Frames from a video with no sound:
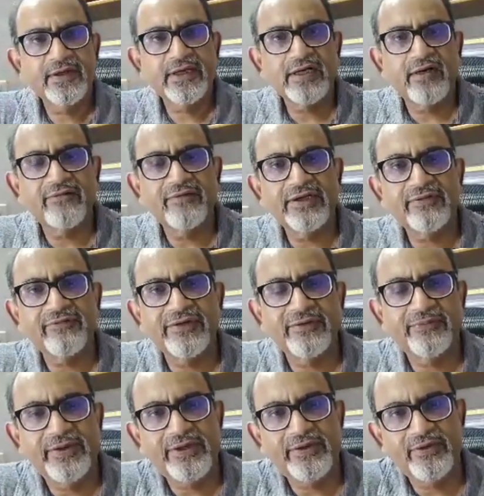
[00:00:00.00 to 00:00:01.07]
cover it with the
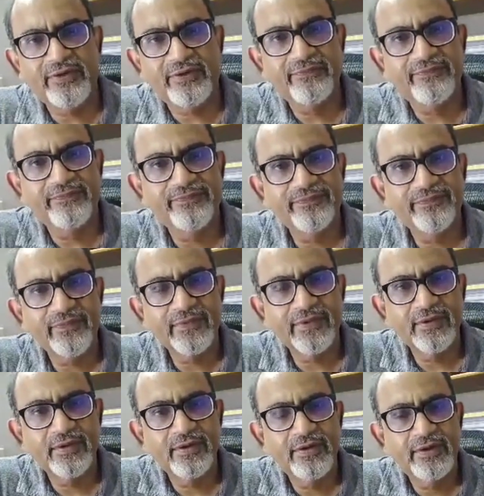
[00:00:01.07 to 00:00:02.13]
peritoneum,
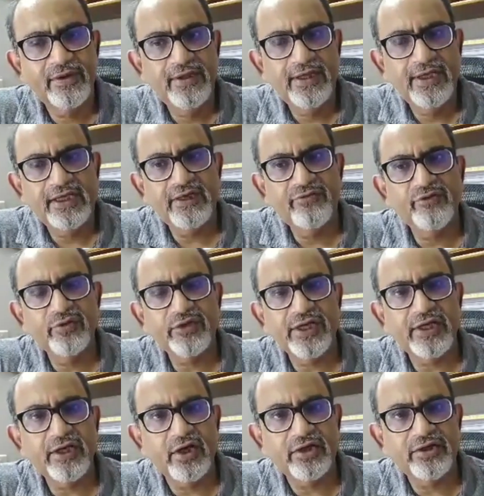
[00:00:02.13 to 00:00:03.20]
and if you
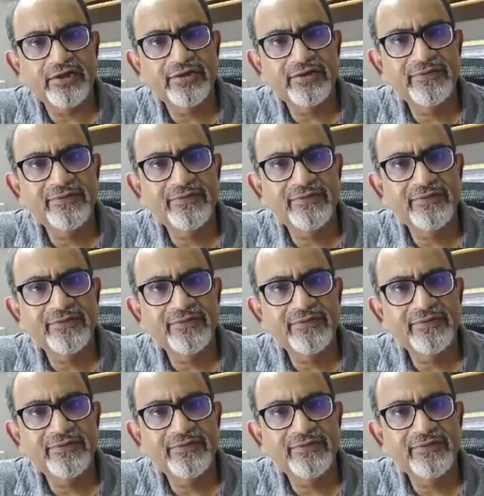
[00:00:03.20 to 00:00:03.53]
cannot,